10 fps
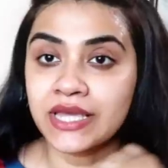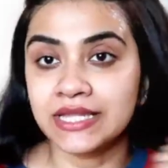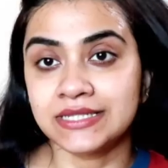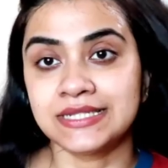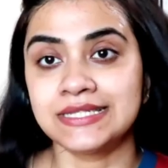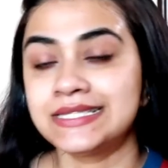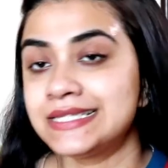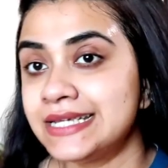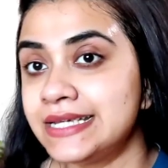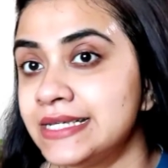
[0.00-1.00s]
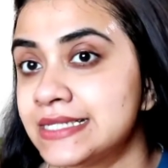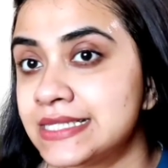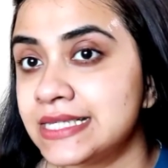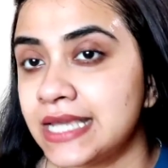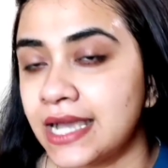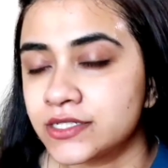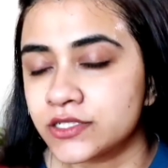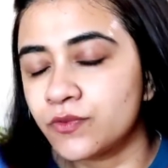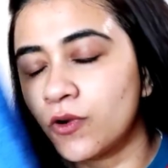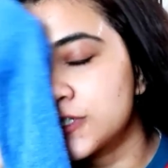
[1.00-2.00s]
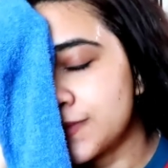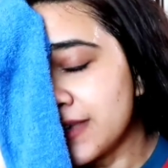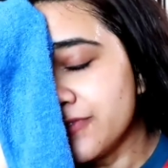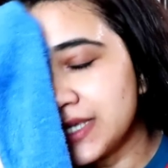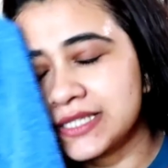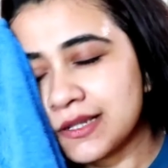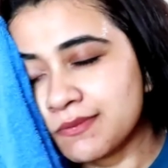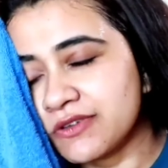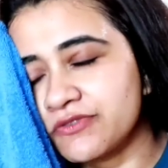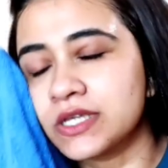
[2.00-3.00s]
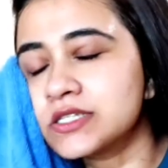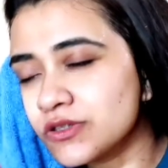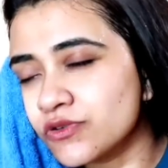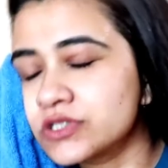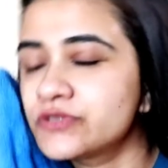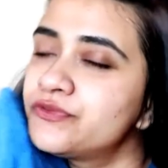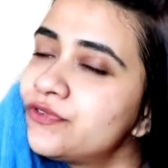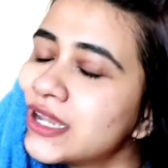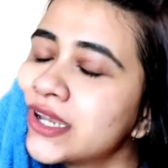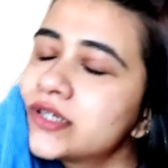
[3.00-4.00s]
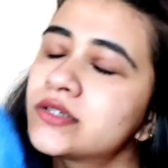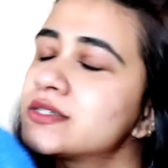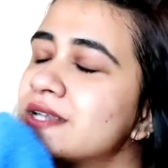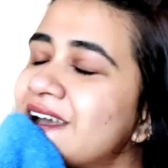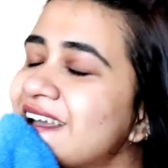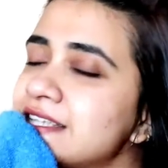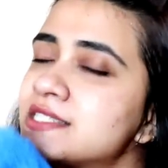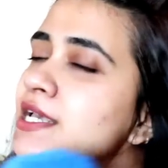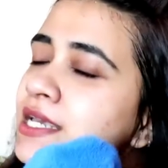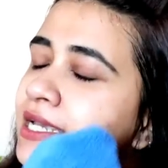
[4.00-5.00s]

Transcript: you can instantly see I just washed my face, and my face looks fresh, nice.